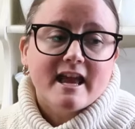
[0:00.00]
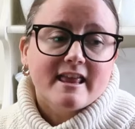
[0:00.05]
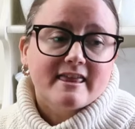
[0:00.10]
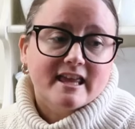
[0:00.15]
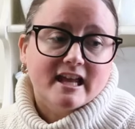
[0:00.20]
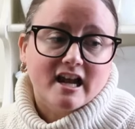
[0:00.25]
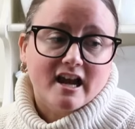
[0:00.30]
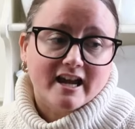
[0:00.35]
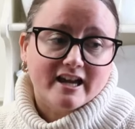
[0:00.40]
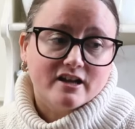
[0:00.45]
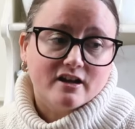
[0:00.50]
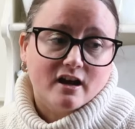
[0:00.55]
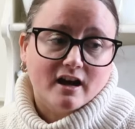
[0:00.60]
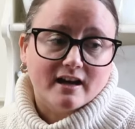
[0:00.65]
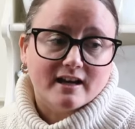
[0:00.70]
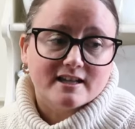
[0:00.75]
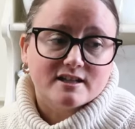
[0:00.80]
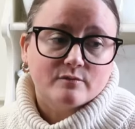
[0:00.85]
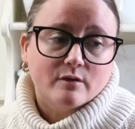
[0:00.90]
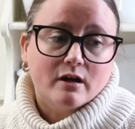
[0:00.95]
that I
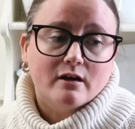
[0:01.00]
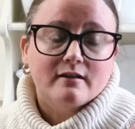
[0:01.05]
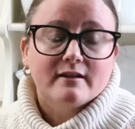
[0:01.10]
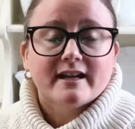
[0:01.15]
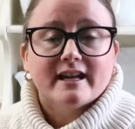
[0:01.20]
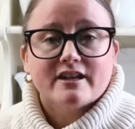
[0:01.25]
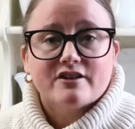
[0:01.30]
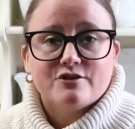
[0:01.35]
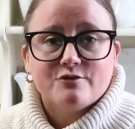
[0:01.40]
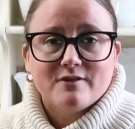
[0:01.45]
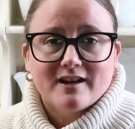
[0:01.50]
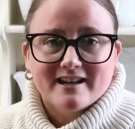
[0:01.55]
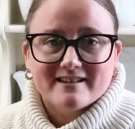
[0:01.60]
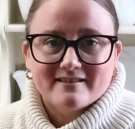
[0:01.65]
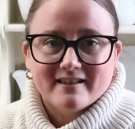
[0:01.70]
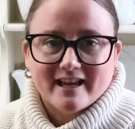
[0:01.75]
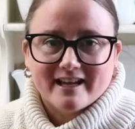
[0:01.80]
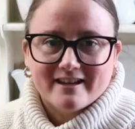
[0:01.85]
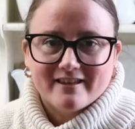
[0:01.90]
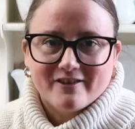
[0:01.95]
got as well in case you
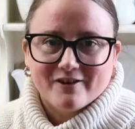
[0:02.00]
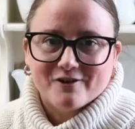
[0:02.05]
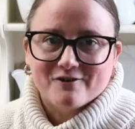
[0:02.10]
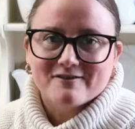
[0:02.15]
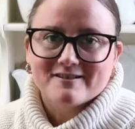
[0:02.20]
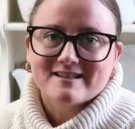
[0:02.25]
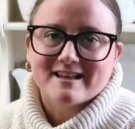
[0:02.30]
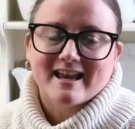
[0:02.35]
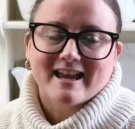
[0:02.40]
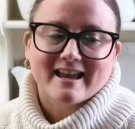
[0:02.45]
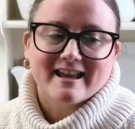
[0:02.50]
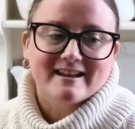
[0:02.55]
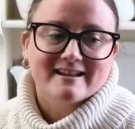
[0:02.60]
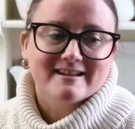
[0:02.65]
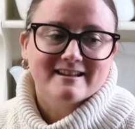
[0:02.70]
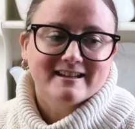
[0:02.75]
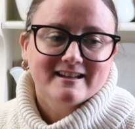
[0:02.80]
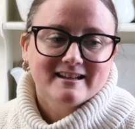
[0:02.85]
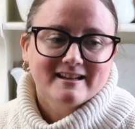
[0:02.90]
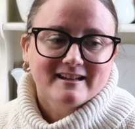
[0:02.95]
guys liked those.
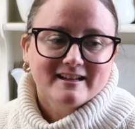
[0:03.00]
And